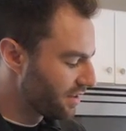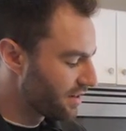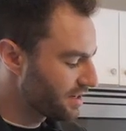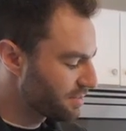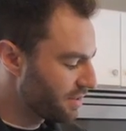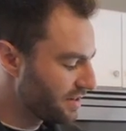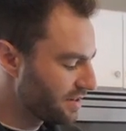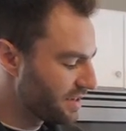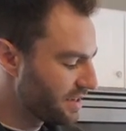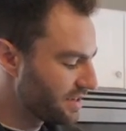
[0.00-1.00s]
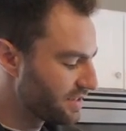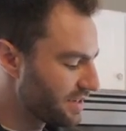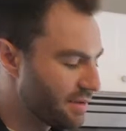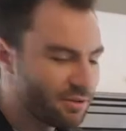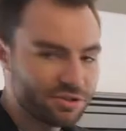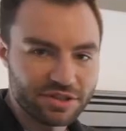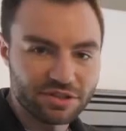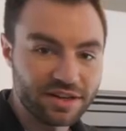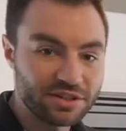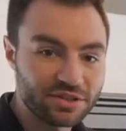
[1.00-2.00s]
next button is imagery,
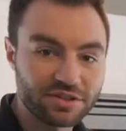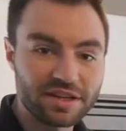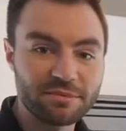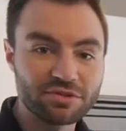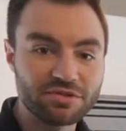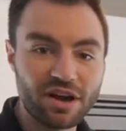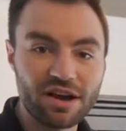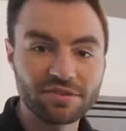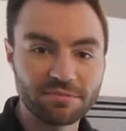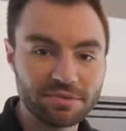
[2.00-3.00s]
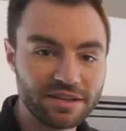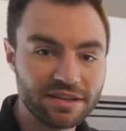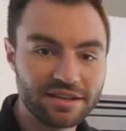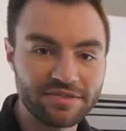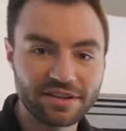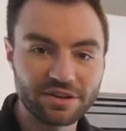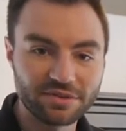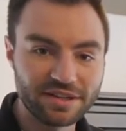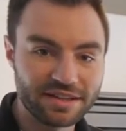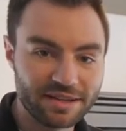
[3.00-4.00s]
so I can turn imagery off completely if I
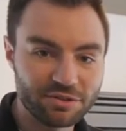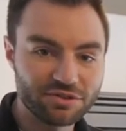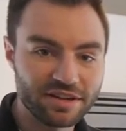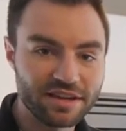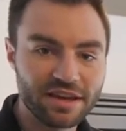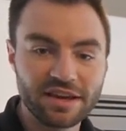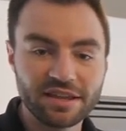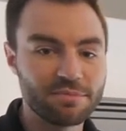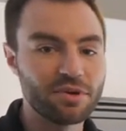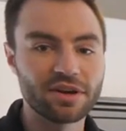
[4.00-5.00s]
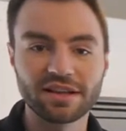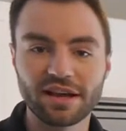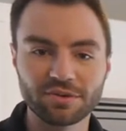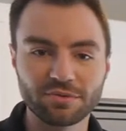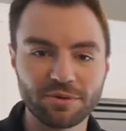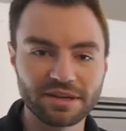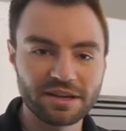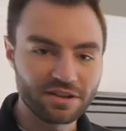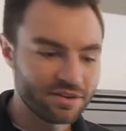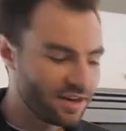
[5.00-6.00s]
don't need imagery. The point cloud won't be
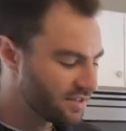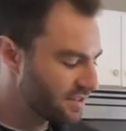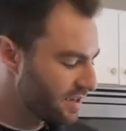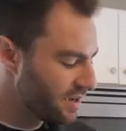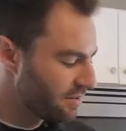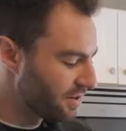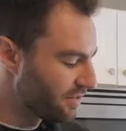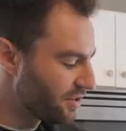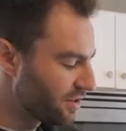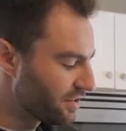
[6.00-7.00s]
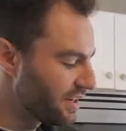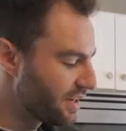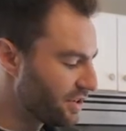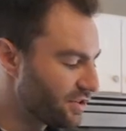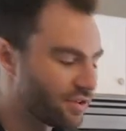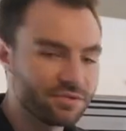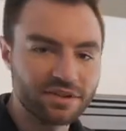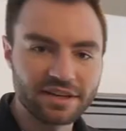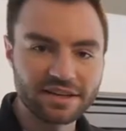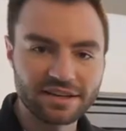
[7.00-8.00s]
colorized, but if you don't need it, you can
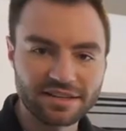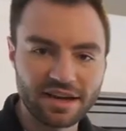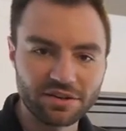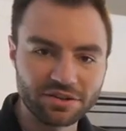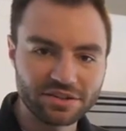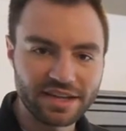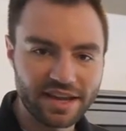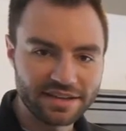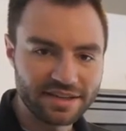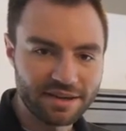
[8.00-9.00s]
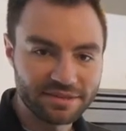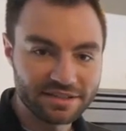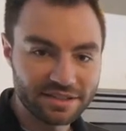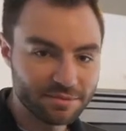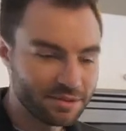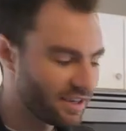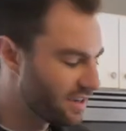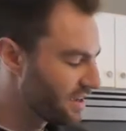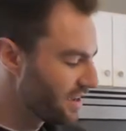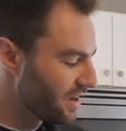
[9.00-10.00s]
really cut down your scan time
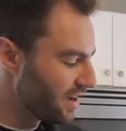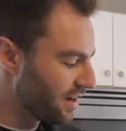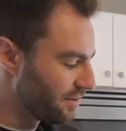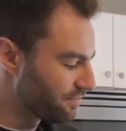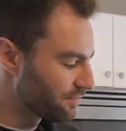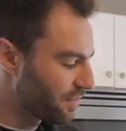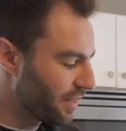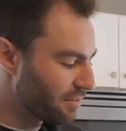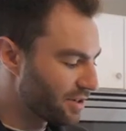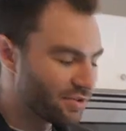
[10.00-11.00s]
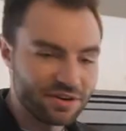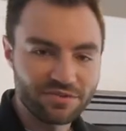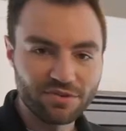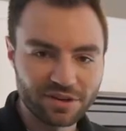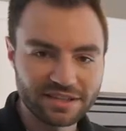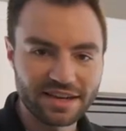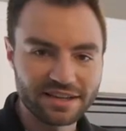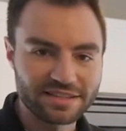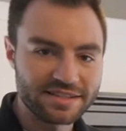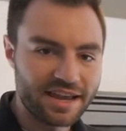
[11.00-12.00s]
considerably by doing a
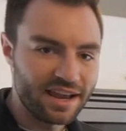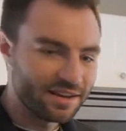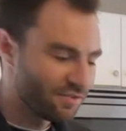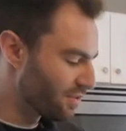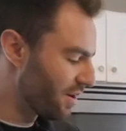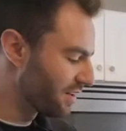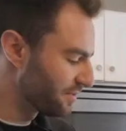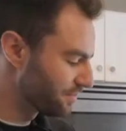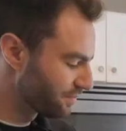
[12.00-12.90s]
40-second scan if you wanted.